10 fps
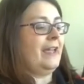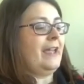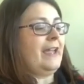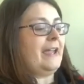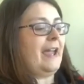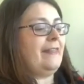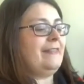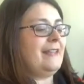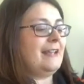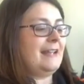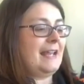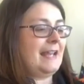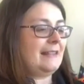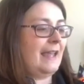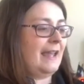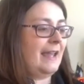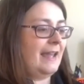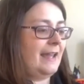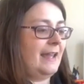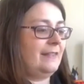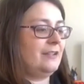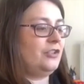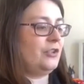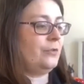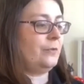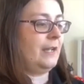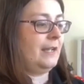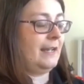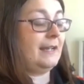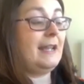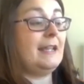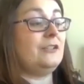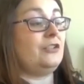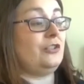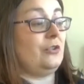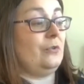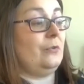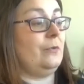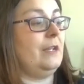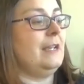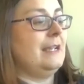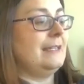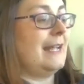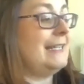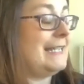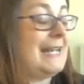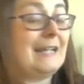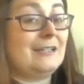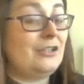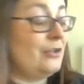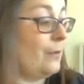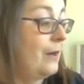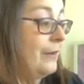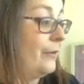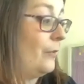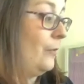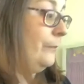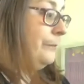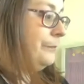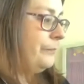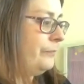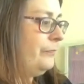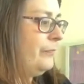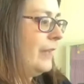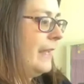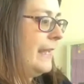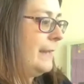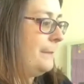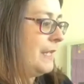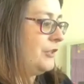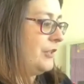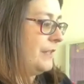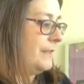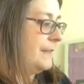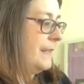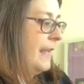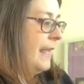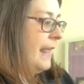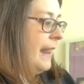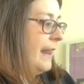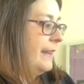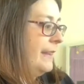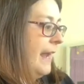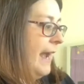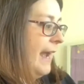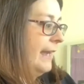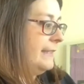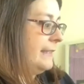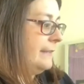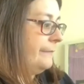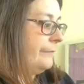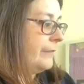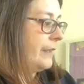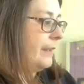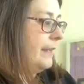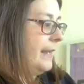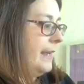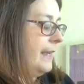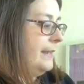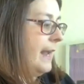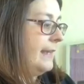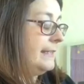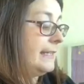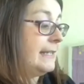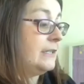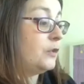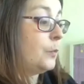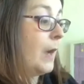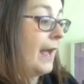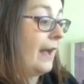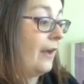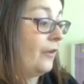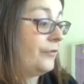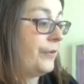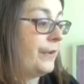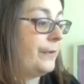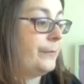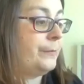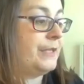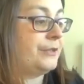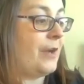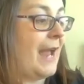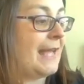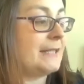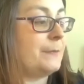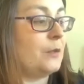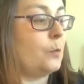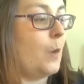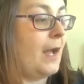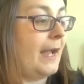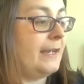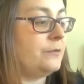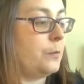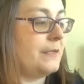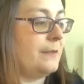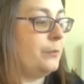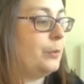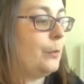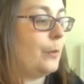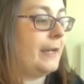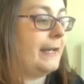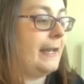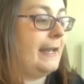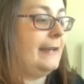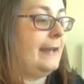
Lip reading: And then in his June 1982 article, he mentions that in 1912, Mr. Asmil White was employed in